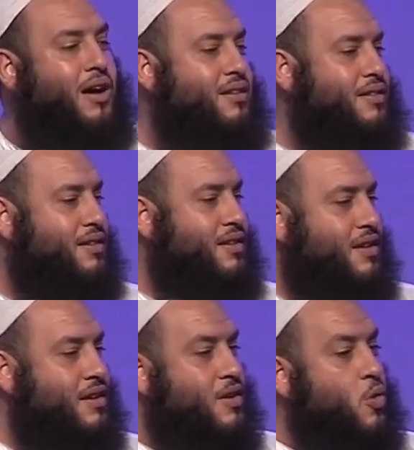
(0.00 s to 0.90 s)

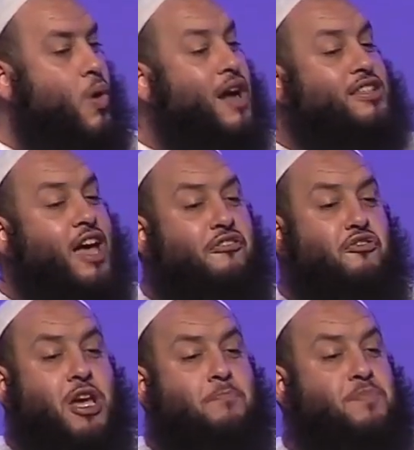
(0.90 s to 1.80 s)
What have
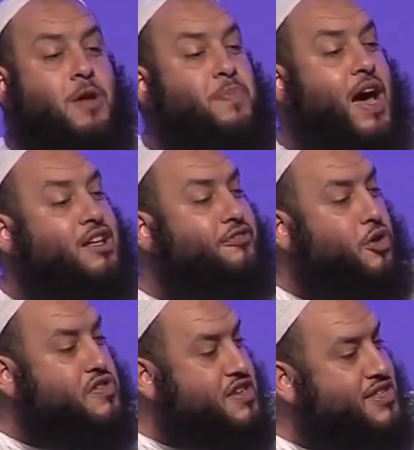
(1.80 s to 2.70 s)
we prepared
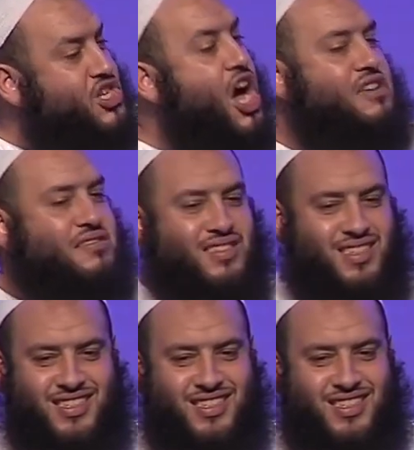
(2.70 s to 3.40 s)
for these signs?